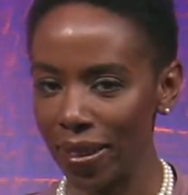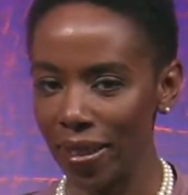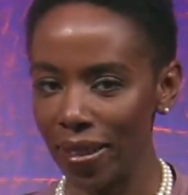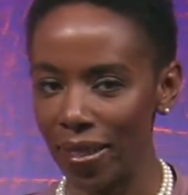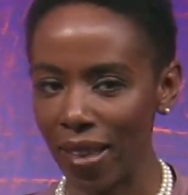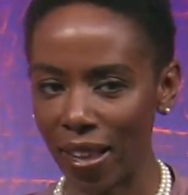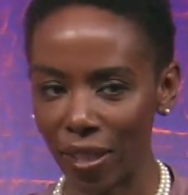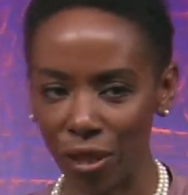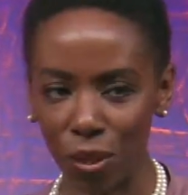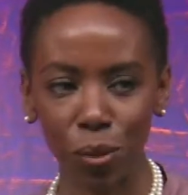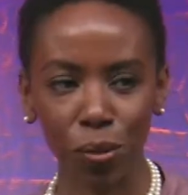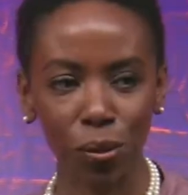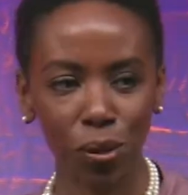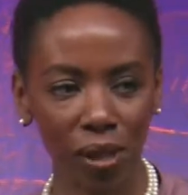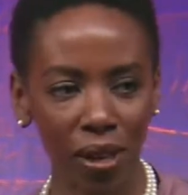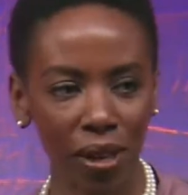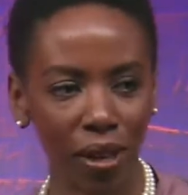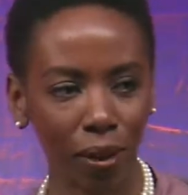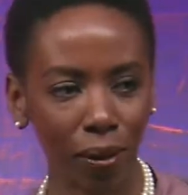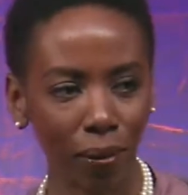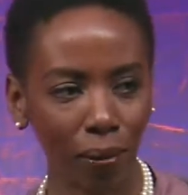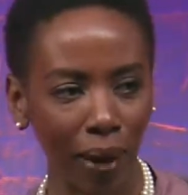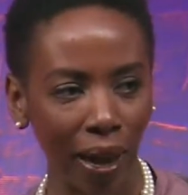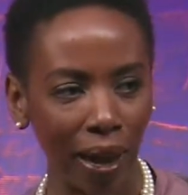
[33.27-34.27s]
That's who's
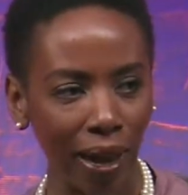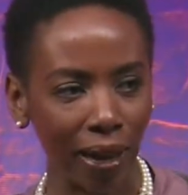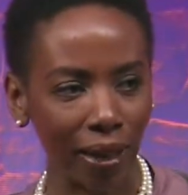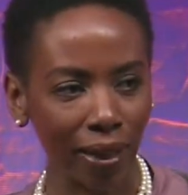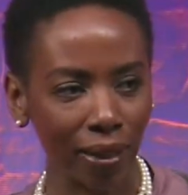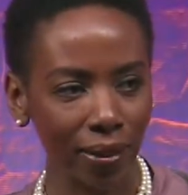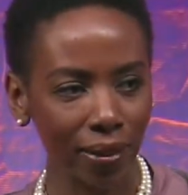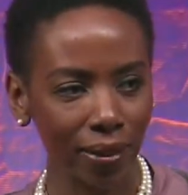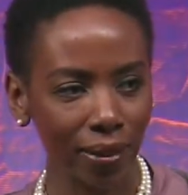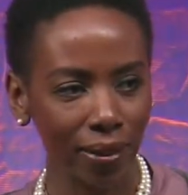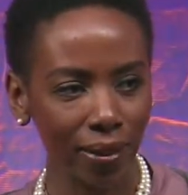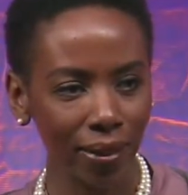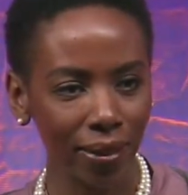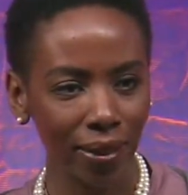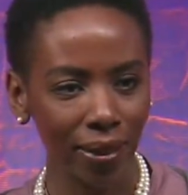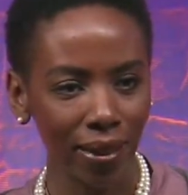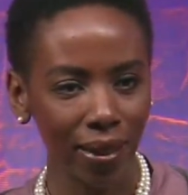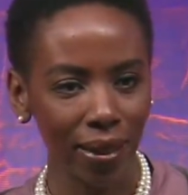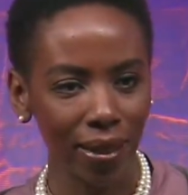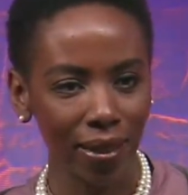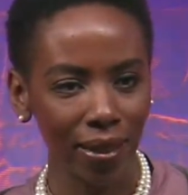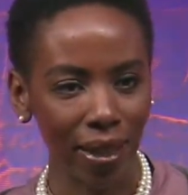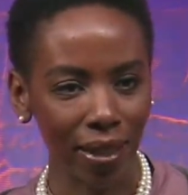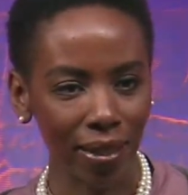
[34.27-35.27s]
here, right?
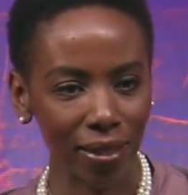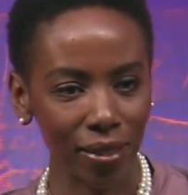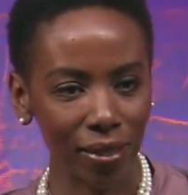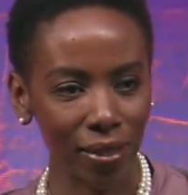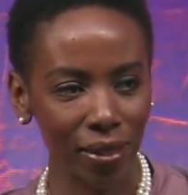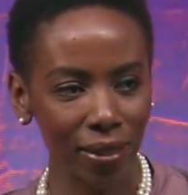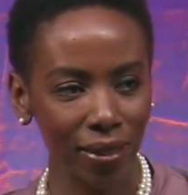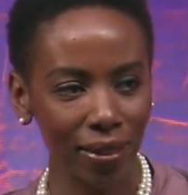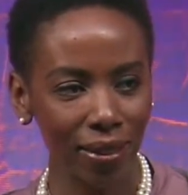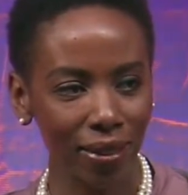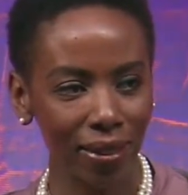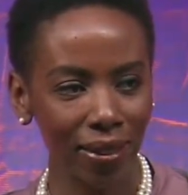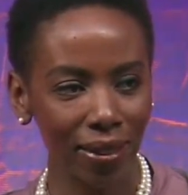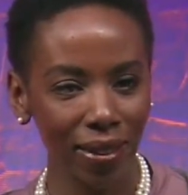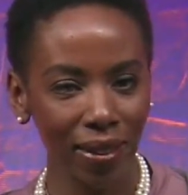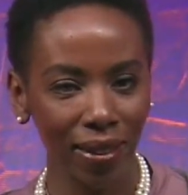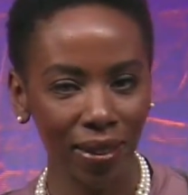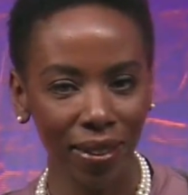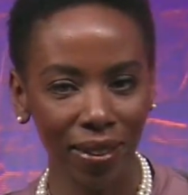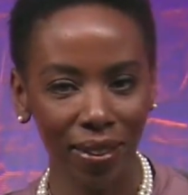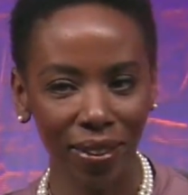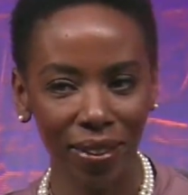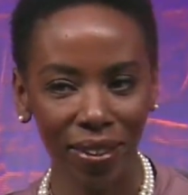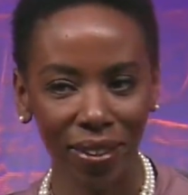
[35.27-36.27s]
That's
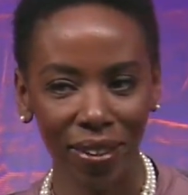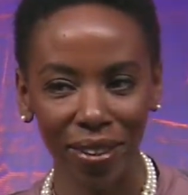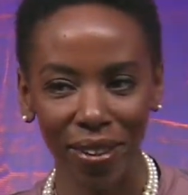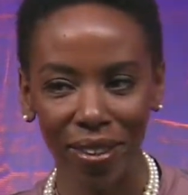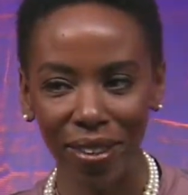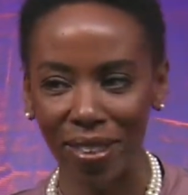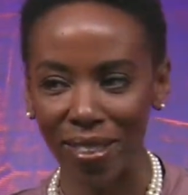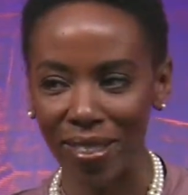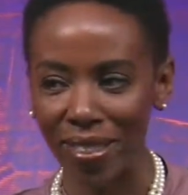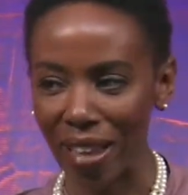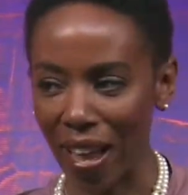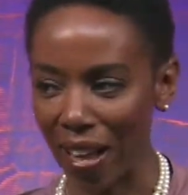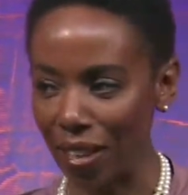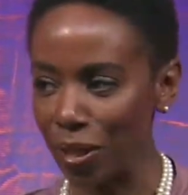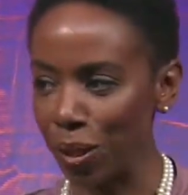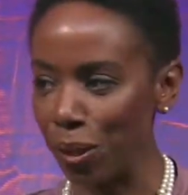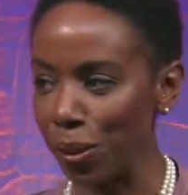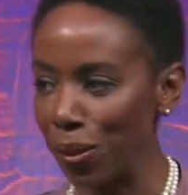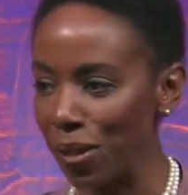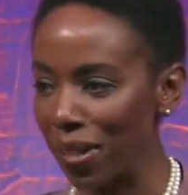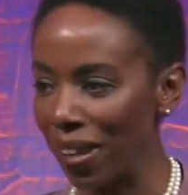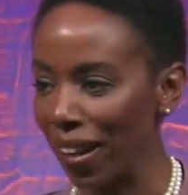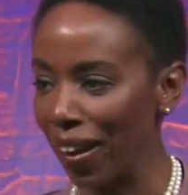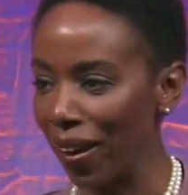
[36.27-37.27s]

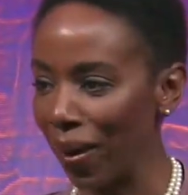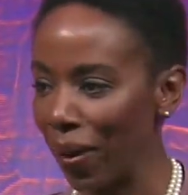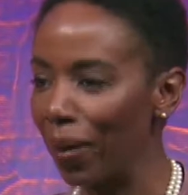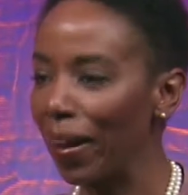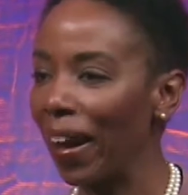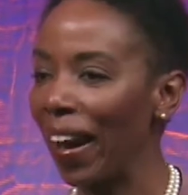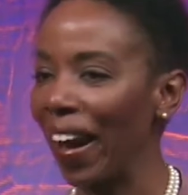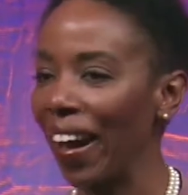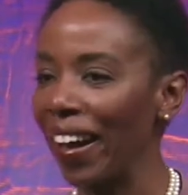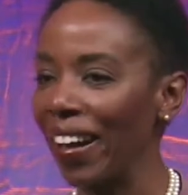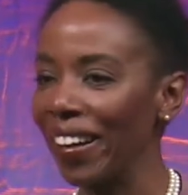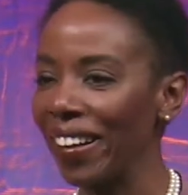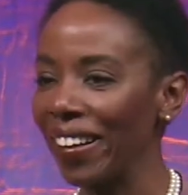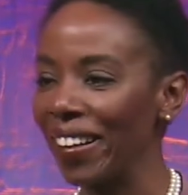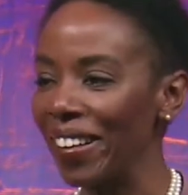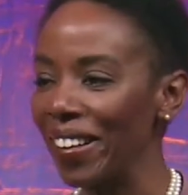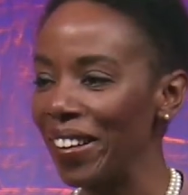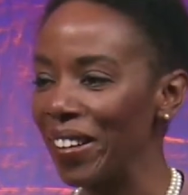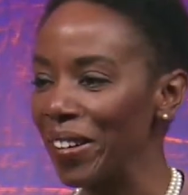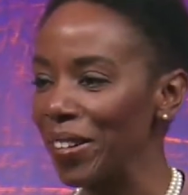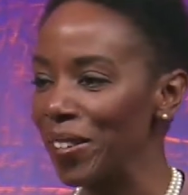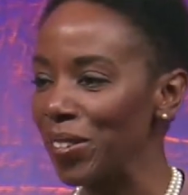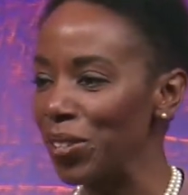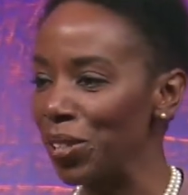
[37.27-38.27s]
who's here. Okay,
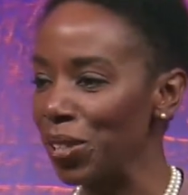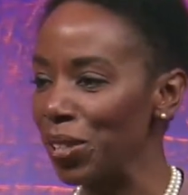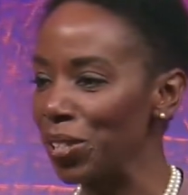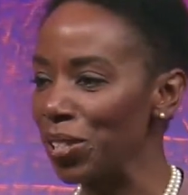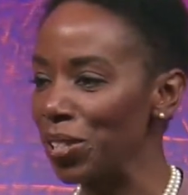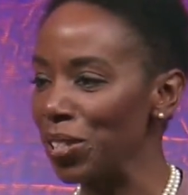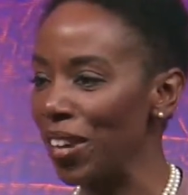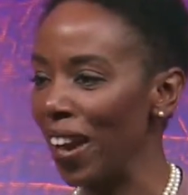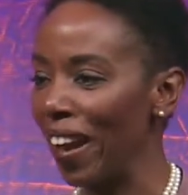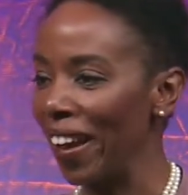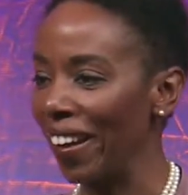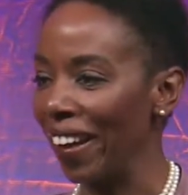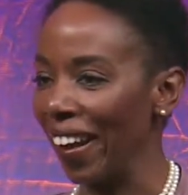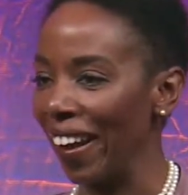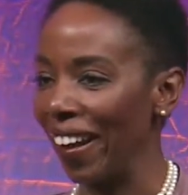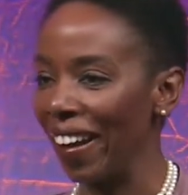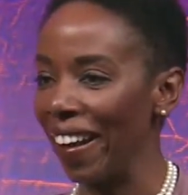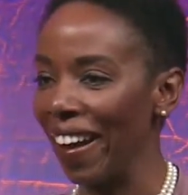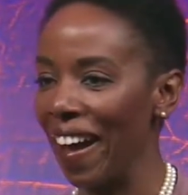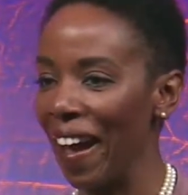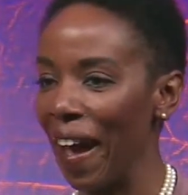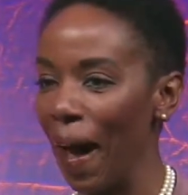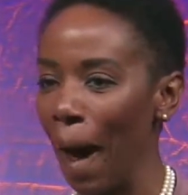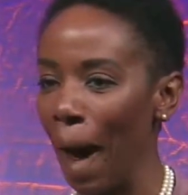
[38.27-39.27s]
just
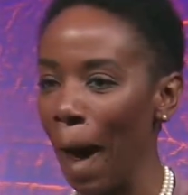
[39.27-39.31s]
checking.